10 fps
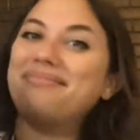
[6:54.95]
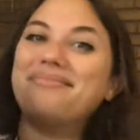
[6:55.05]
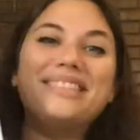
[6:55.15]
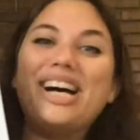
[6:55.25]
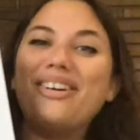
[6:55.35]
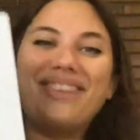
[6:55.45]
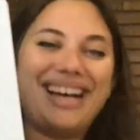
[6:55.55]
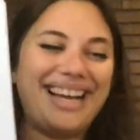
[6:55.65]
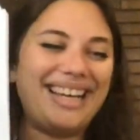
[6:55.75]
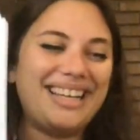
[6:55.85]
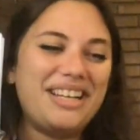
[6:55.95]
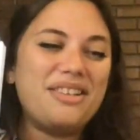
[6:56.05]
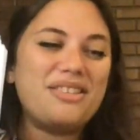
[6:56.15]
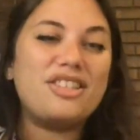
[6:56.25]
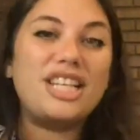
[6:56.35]
No way.
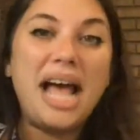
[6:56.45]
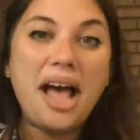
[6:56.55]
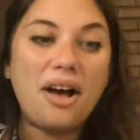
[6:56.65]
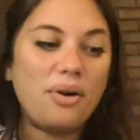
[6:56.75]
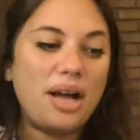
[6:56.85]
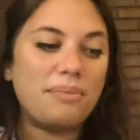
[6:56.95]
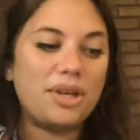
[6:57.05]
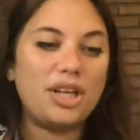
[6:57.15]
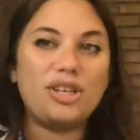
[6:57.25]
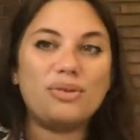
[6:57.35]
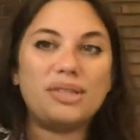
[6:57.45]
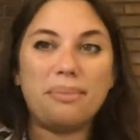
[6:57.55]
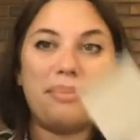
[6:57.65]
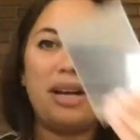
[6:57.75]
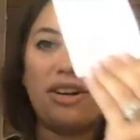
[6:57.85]
So now I'm going to use a
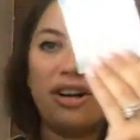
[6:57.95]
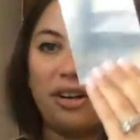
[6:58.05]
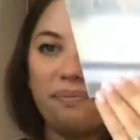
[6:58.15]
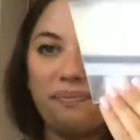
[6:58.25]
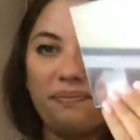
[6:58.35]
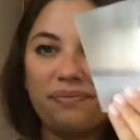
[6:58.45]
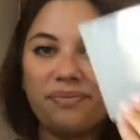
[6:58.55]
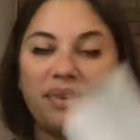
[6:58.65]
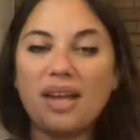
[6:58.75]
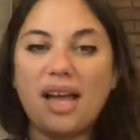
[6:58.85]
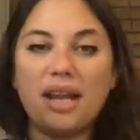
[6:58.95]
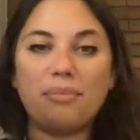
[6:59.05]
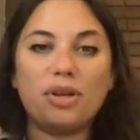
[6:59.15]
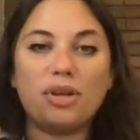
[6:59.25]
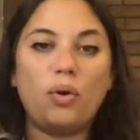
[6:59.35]
mirror, and I'm
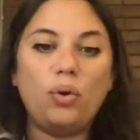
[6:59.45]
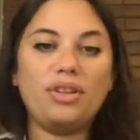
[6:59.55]
going to hold the